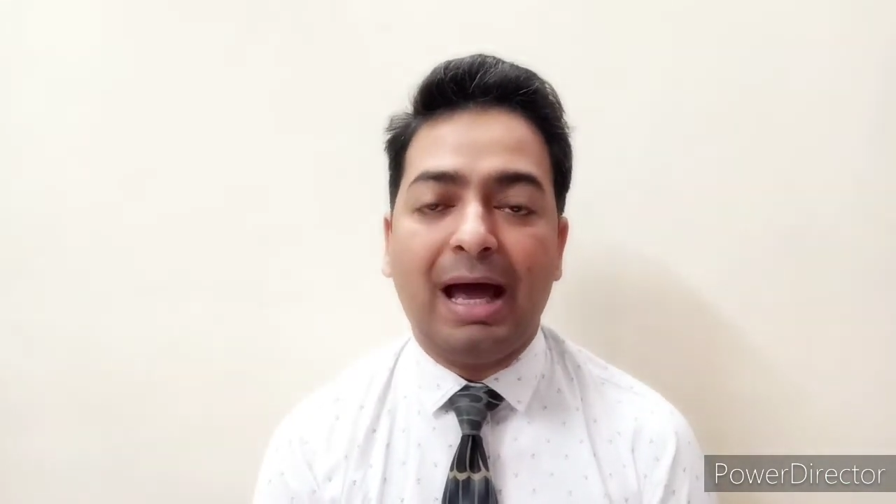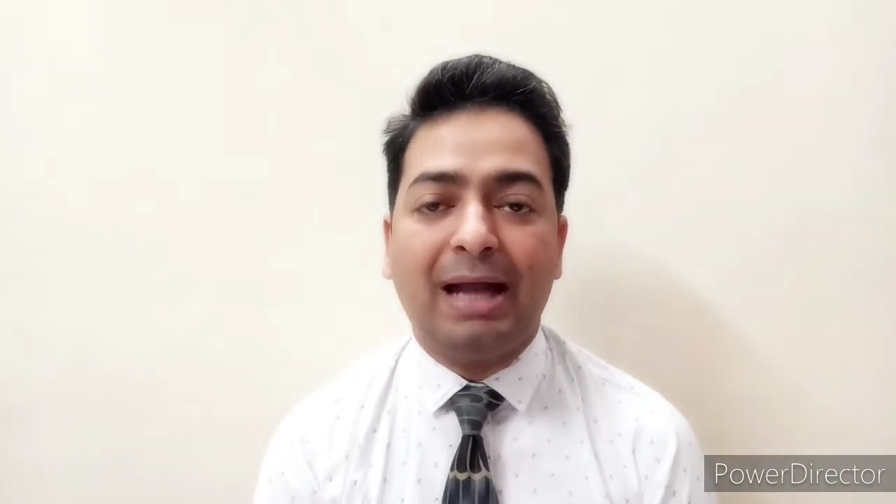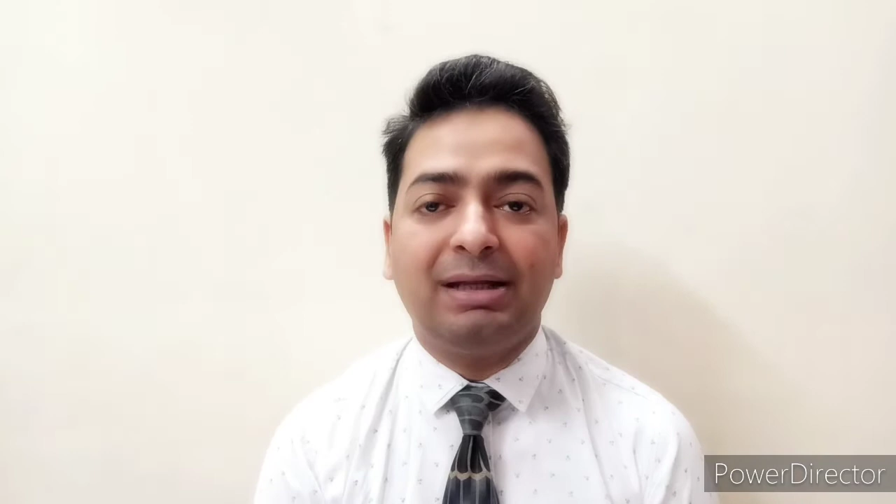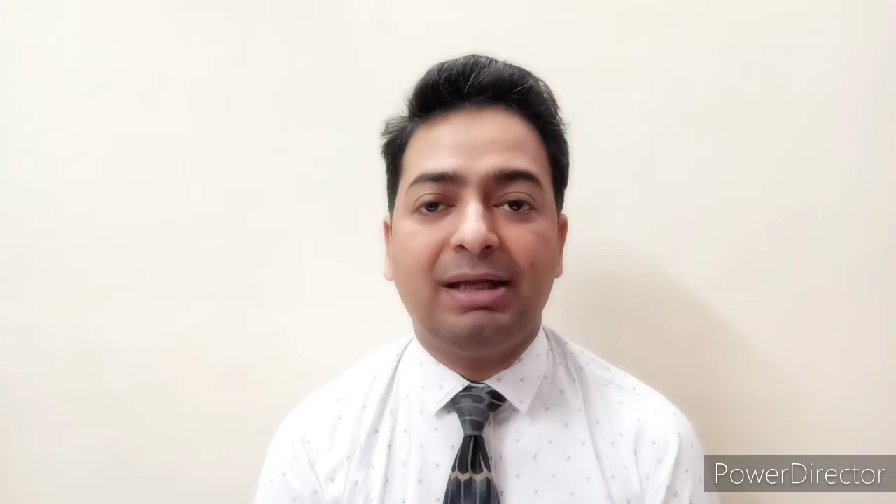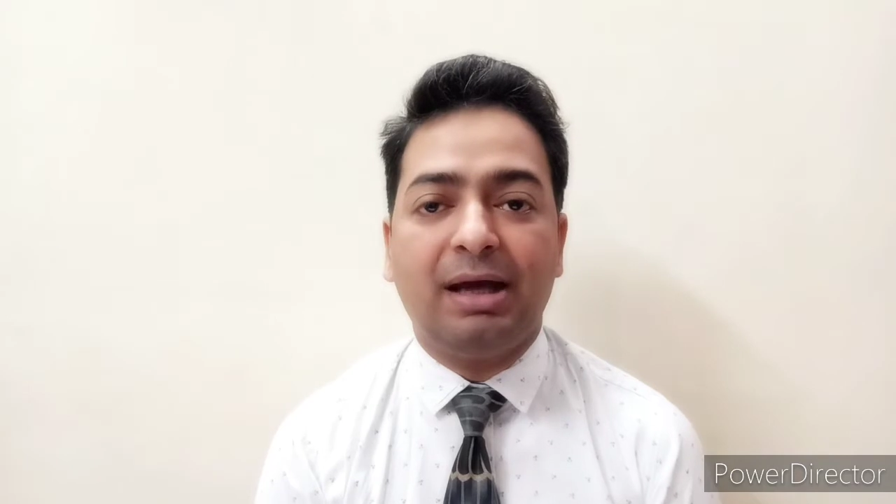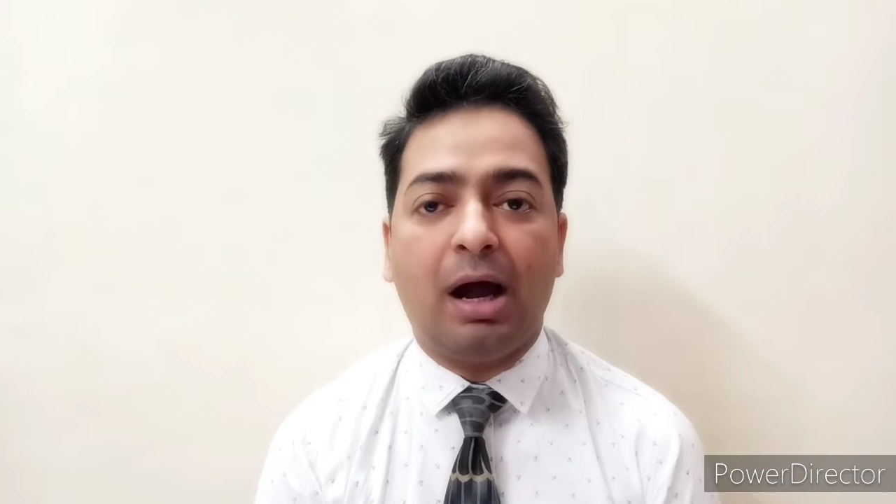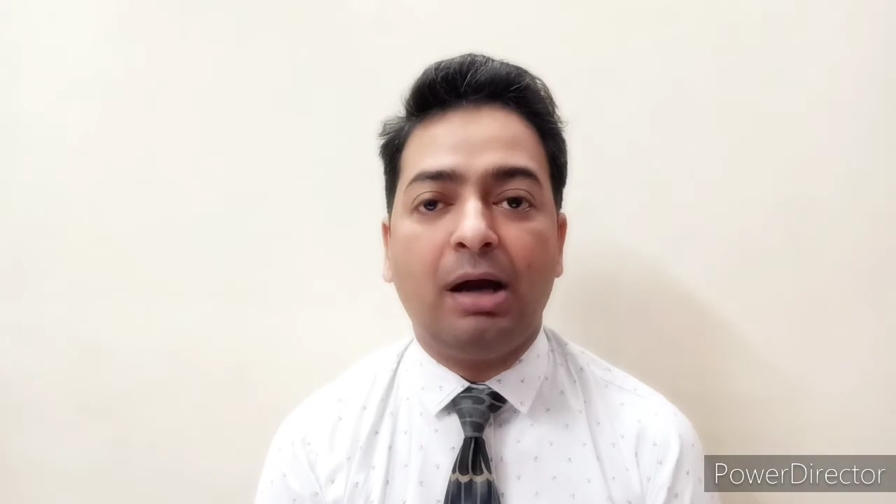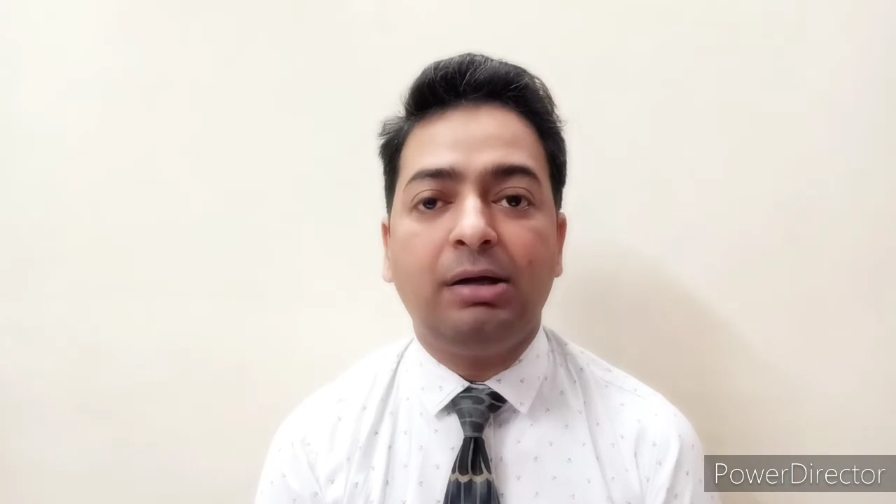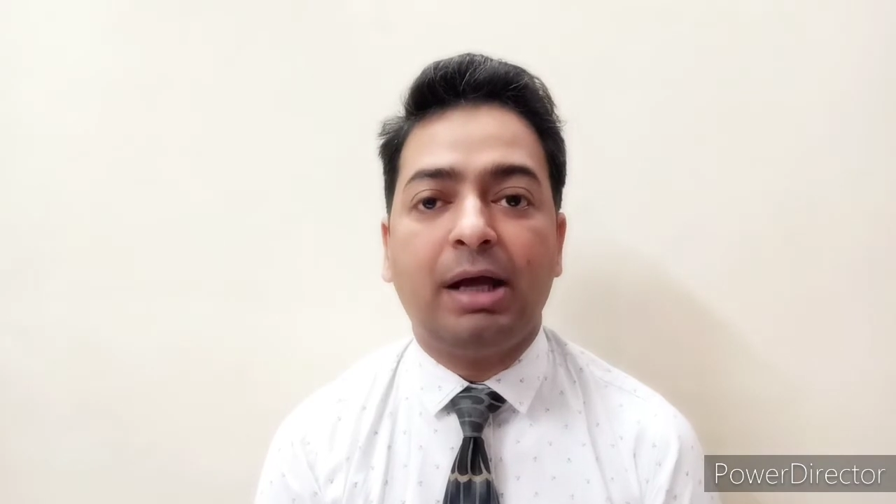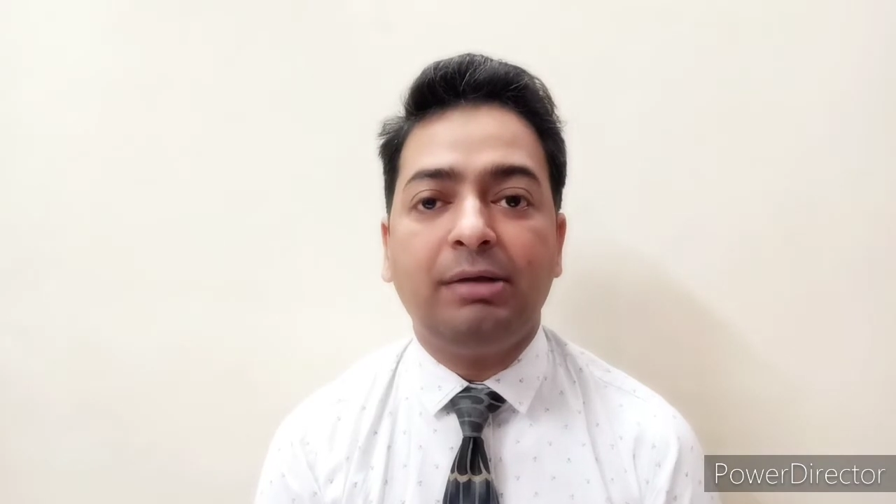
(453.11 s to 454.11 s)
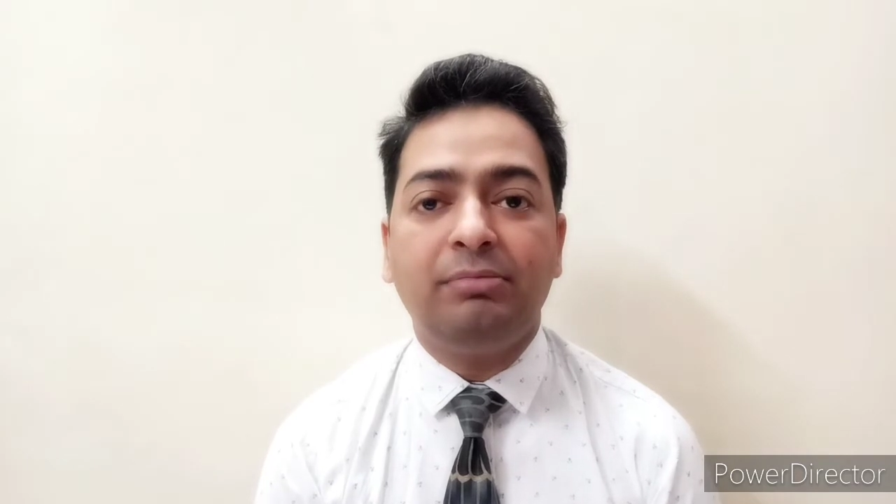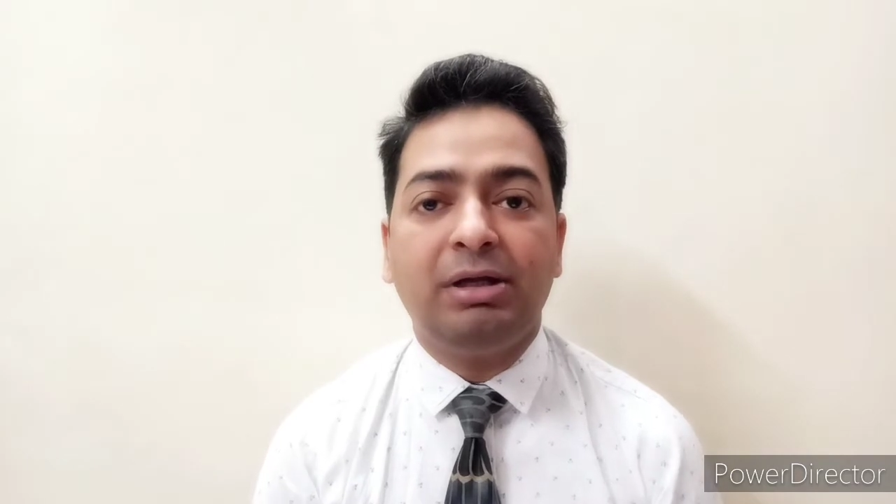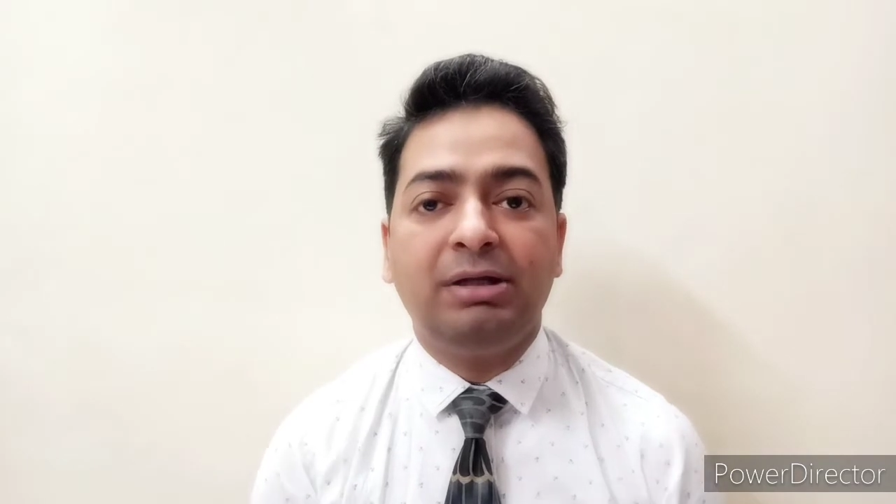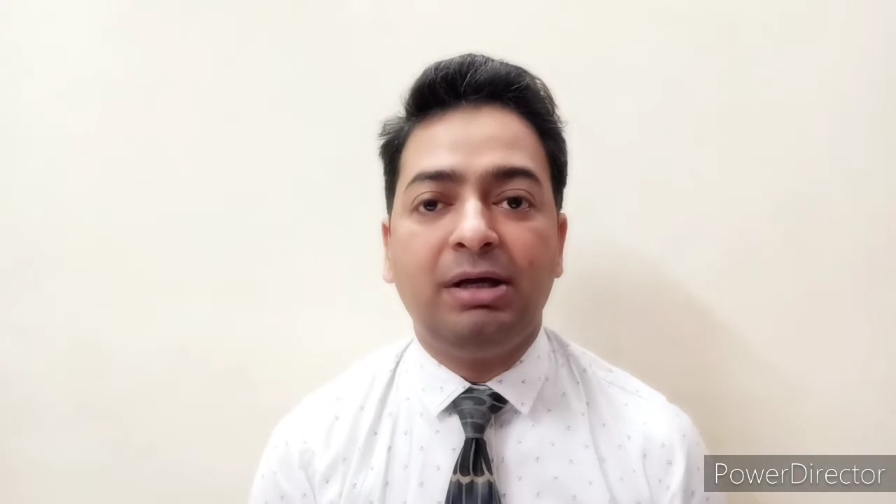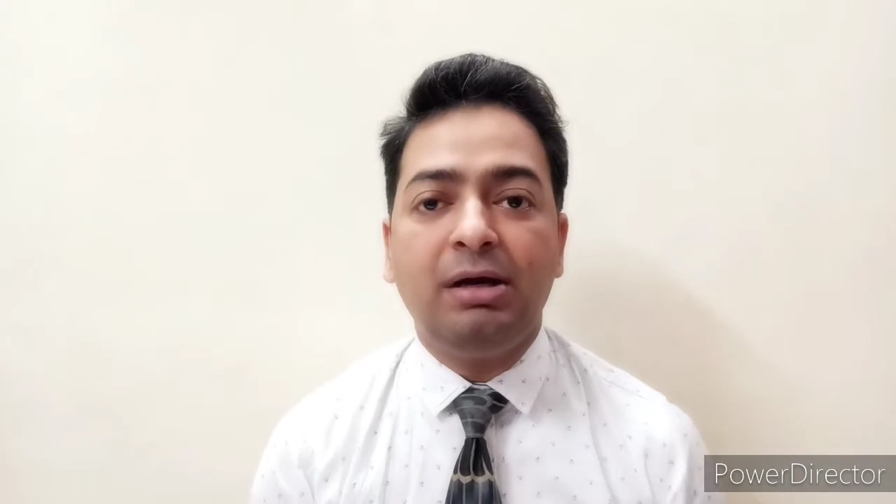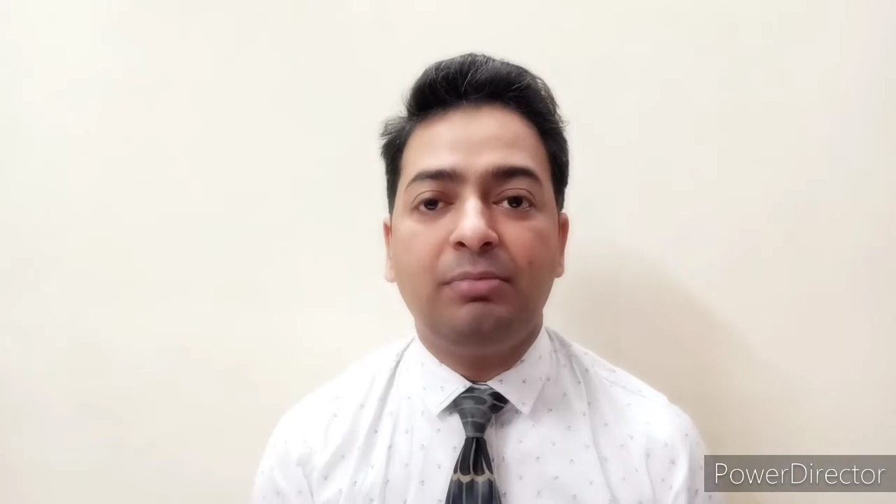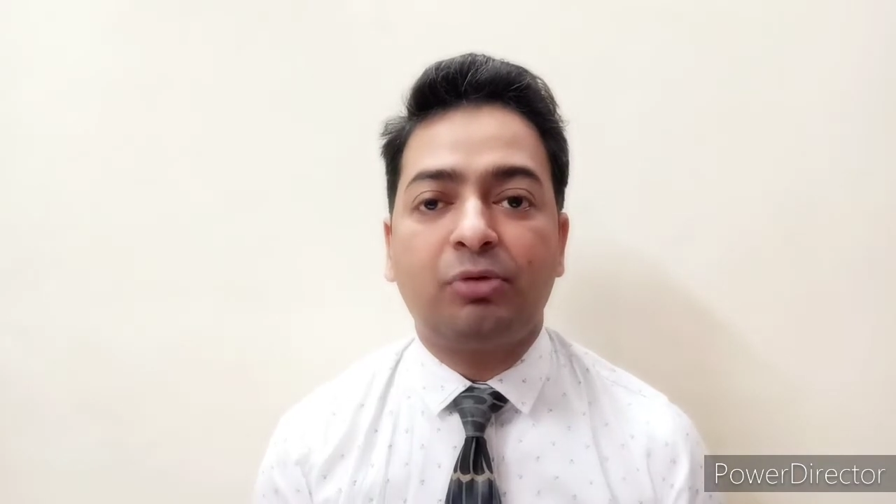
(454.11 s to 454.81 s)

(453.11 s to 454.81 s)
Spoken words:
and they are done in the